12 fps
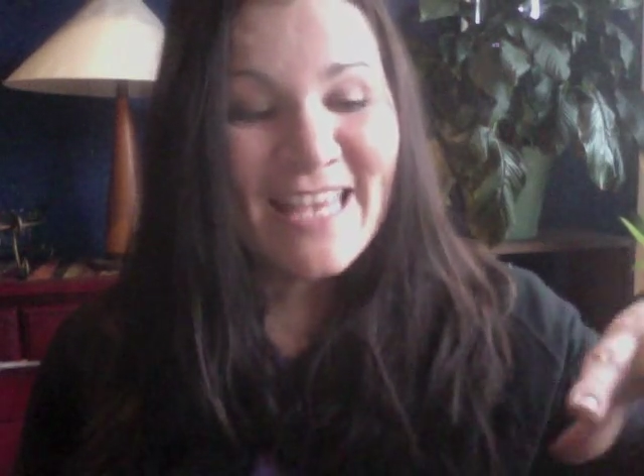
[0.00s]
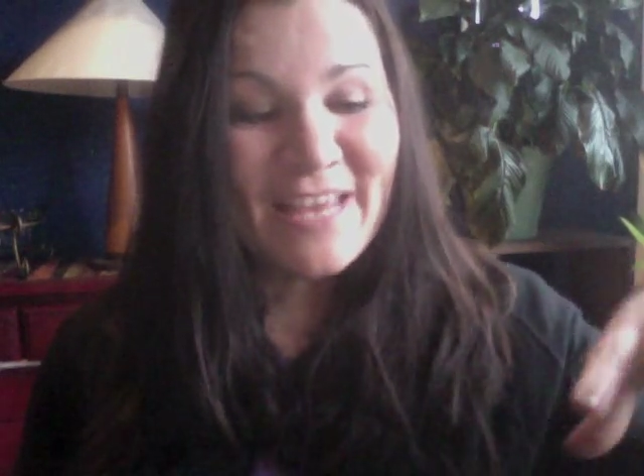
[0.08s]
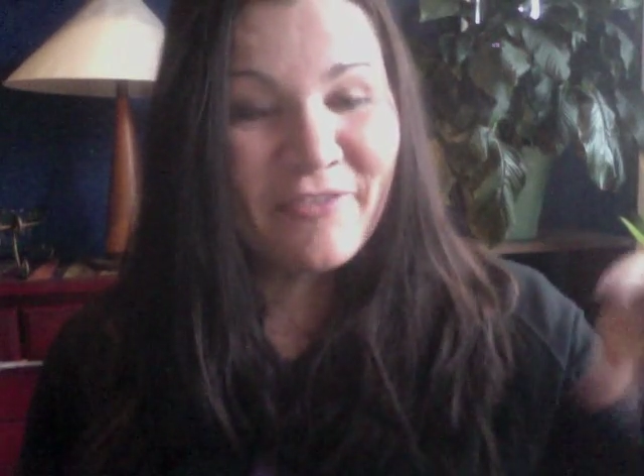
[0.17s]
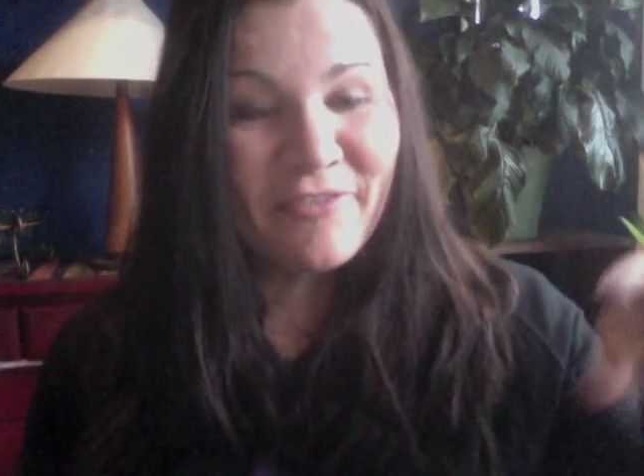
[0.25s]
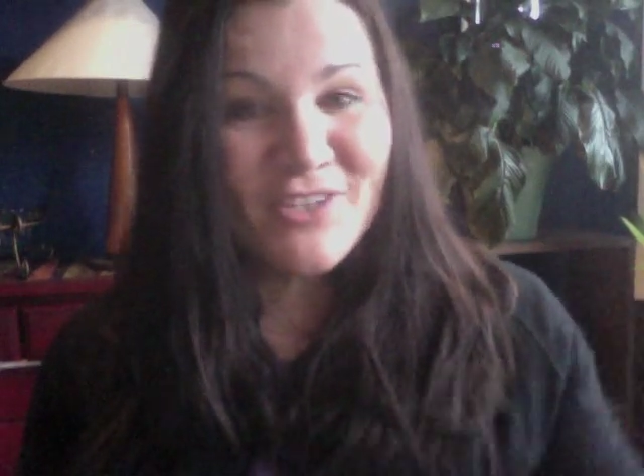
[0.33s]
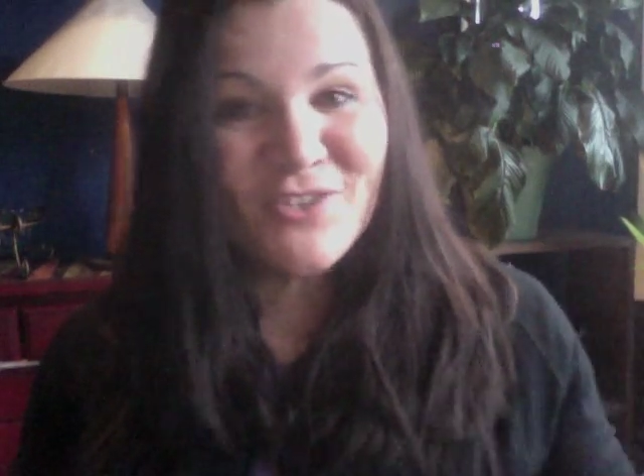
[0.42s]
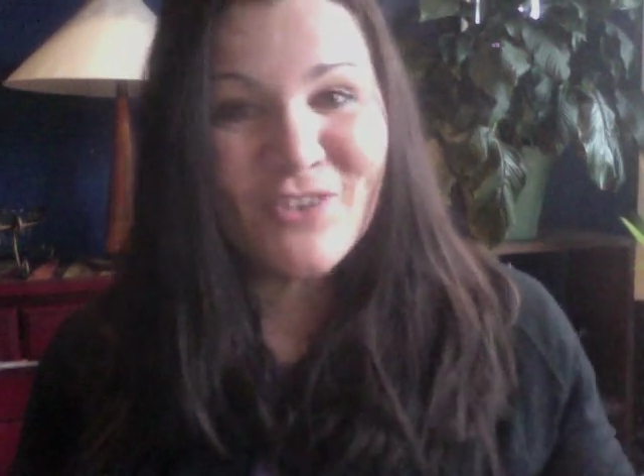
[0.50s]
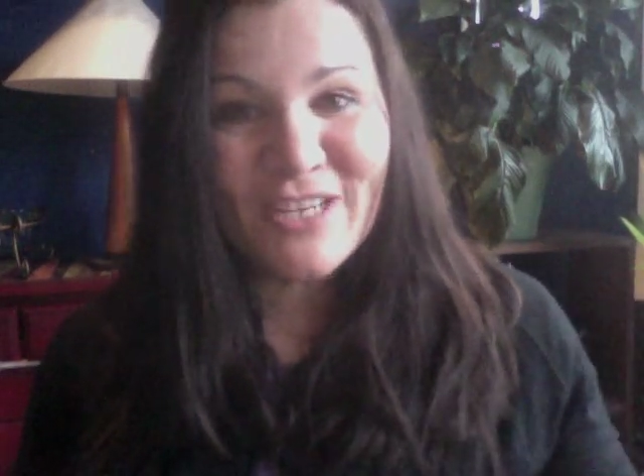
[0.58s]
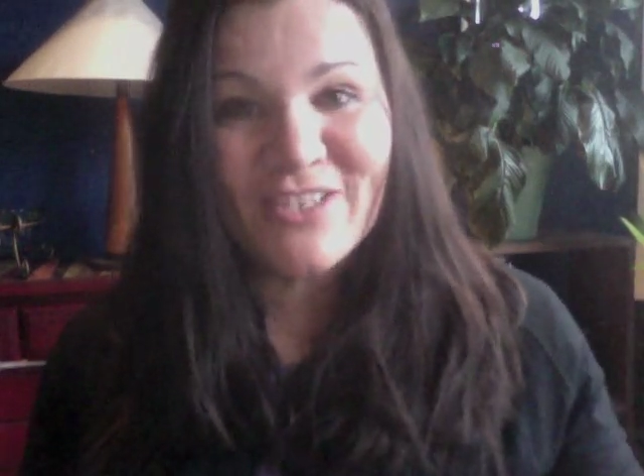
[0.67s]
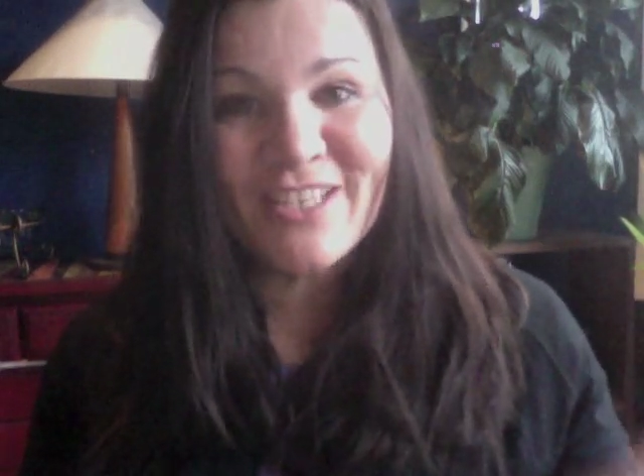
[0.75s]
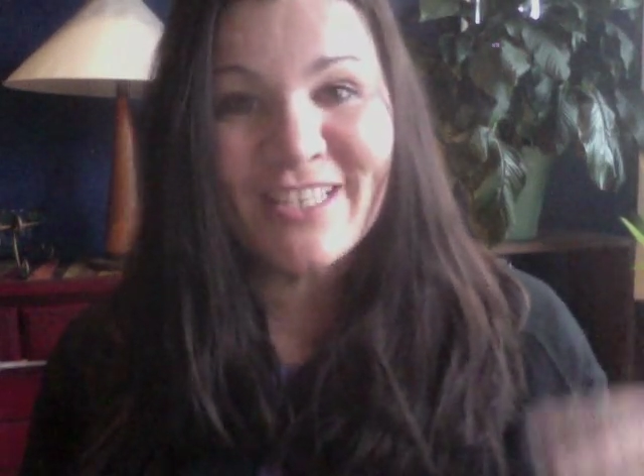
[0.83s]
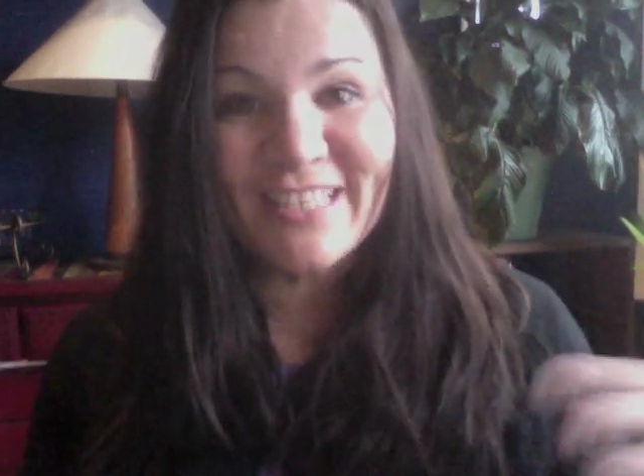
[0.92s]
that
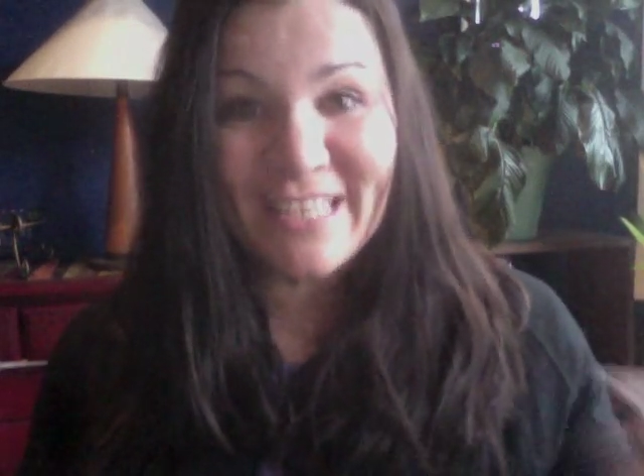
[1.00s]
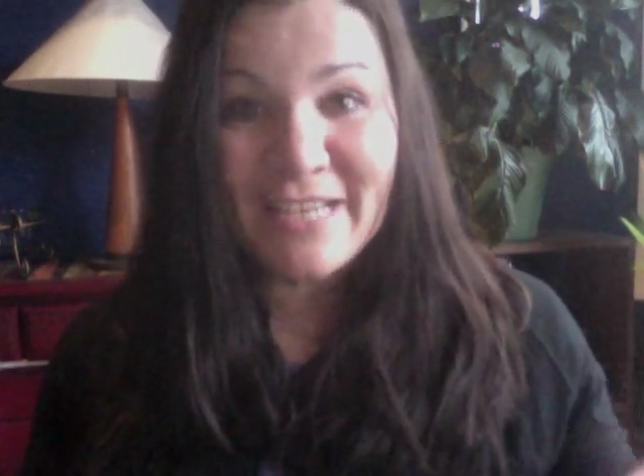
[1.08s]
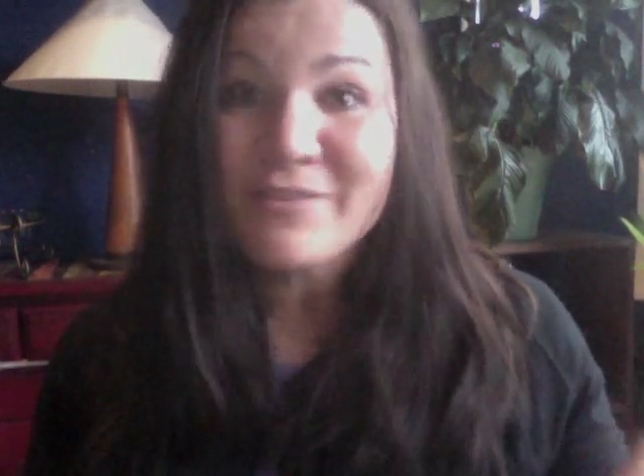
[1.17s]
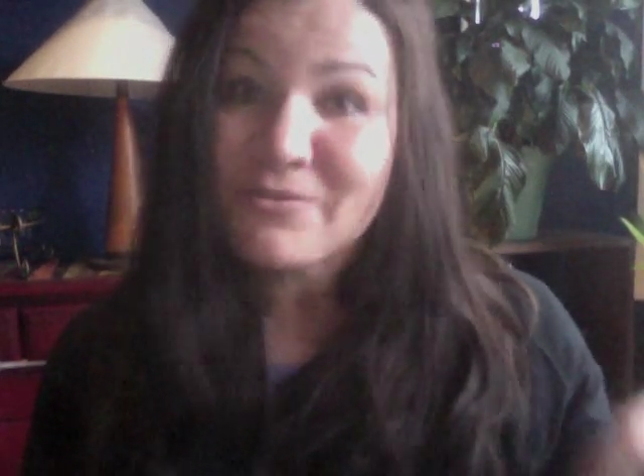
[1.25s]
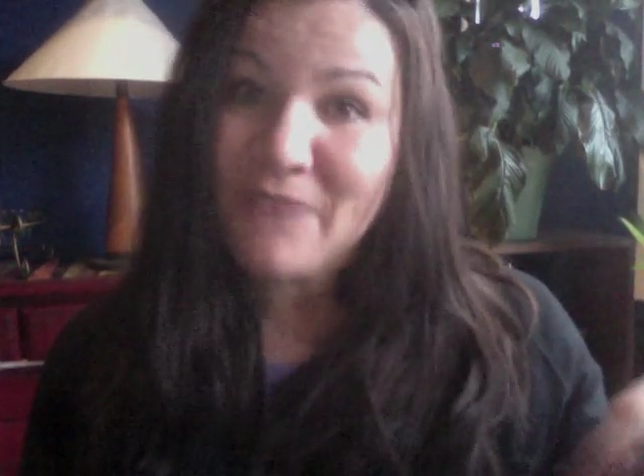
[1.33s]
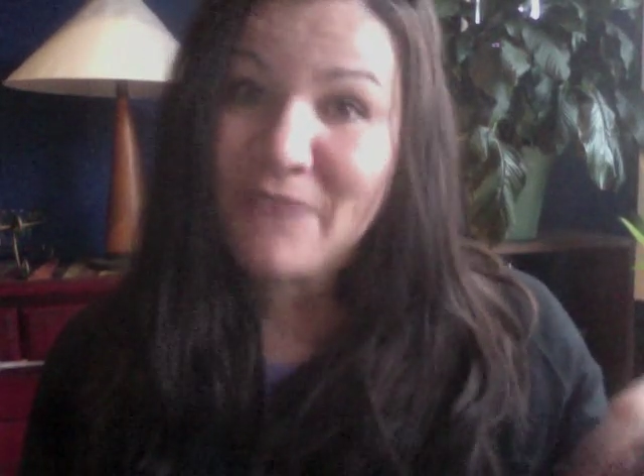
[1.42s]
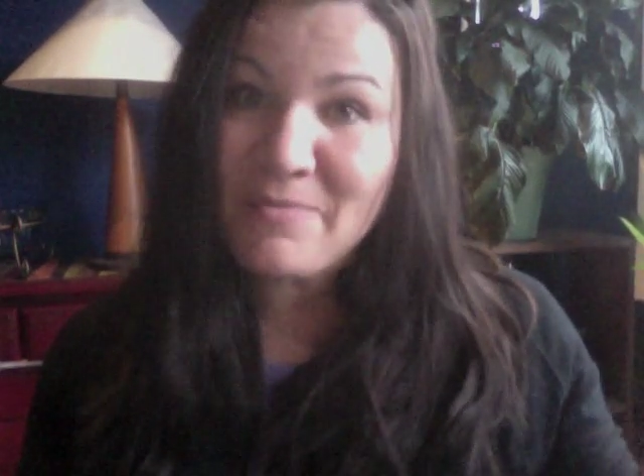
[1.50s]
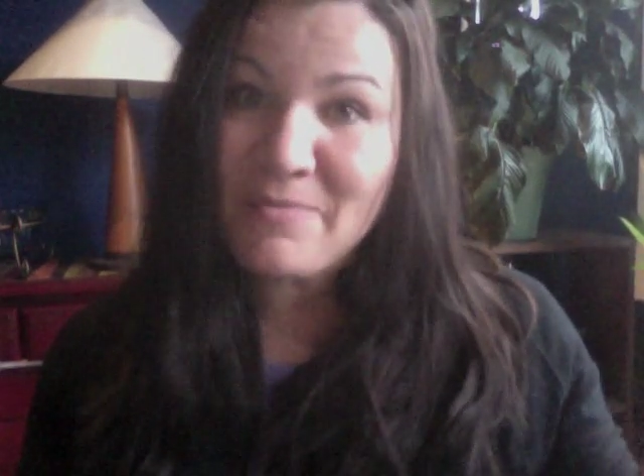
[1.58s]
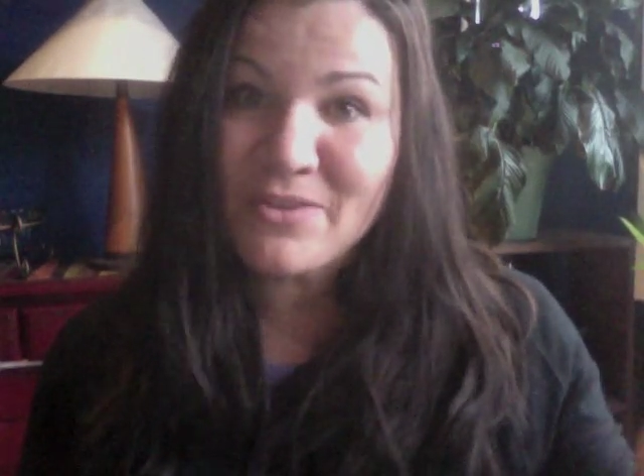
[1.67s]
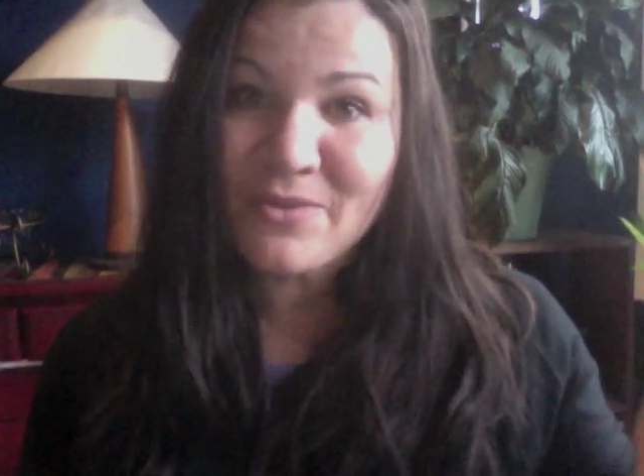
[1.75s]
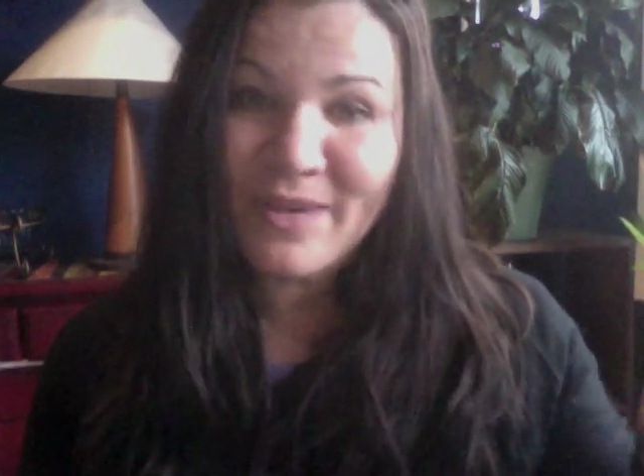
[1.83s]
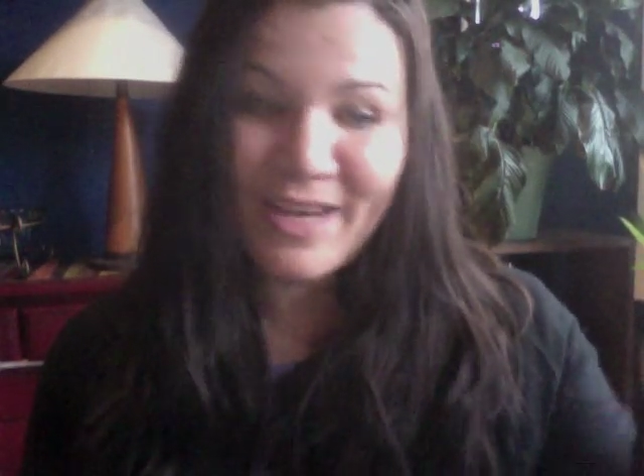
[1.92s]
frustration lives right
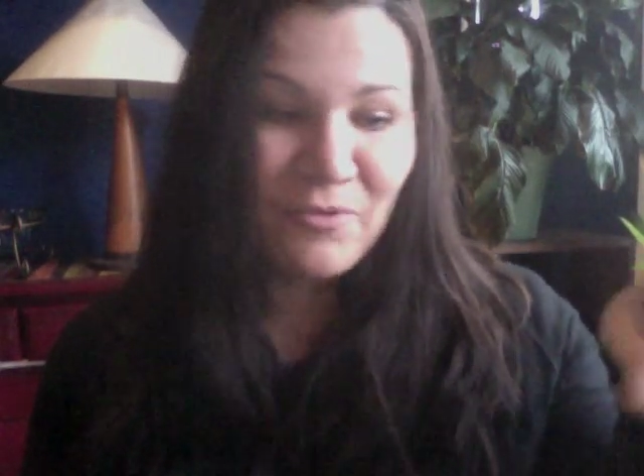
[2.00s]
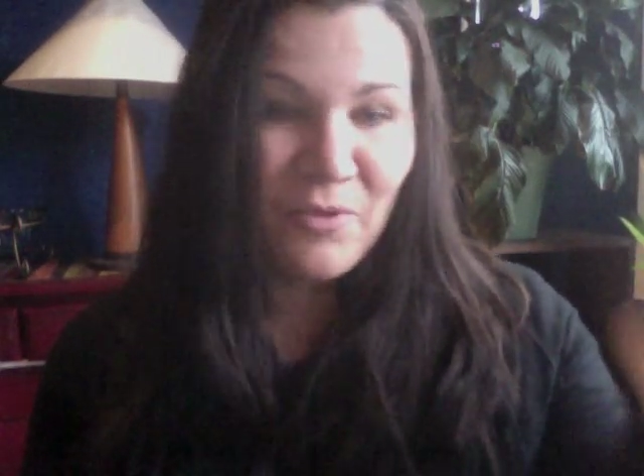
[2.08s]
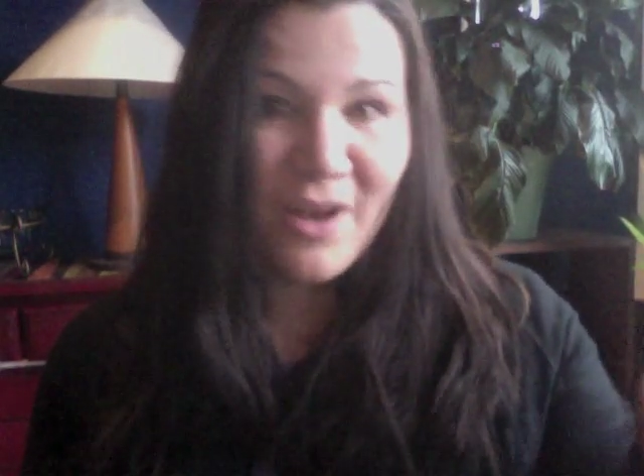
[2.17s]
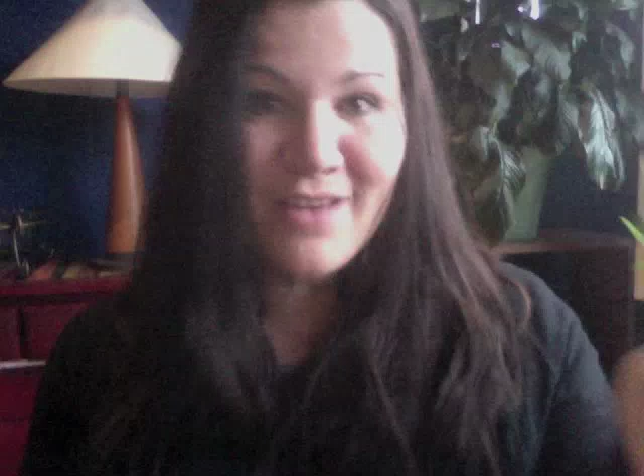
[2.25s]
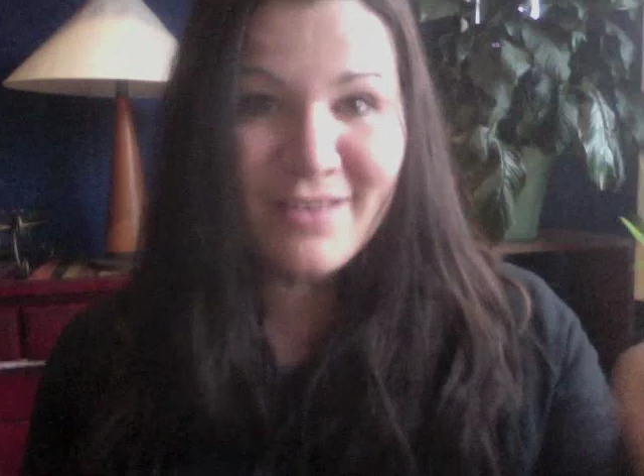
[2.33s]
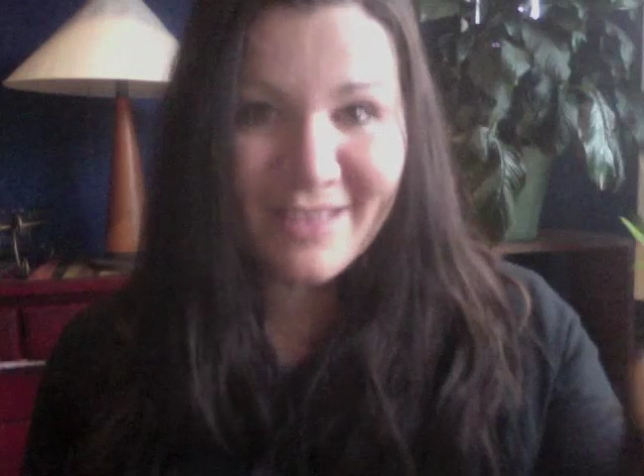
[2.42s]
between when